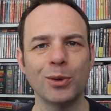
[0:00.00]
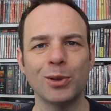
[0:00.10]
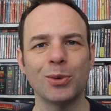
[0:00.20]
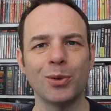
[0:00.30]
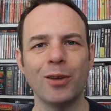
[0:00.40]

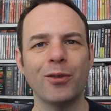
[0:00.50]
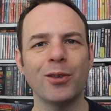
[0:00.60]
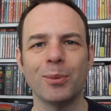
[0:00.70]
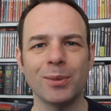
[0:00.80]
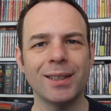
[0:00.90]
story
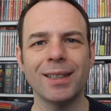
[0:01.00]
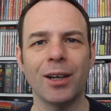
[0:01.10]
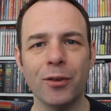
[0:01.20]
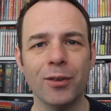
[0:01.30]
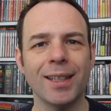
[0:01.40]
for
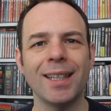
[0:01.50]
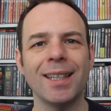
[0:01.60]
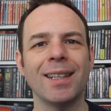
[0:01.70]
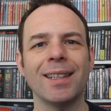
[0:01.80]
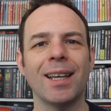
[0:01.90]
himself that he
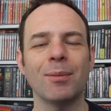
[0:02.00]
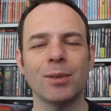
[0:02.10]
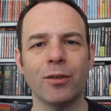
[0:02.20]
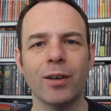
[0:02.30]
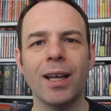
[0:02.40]
can get
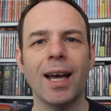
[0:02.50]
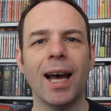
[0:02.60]
himself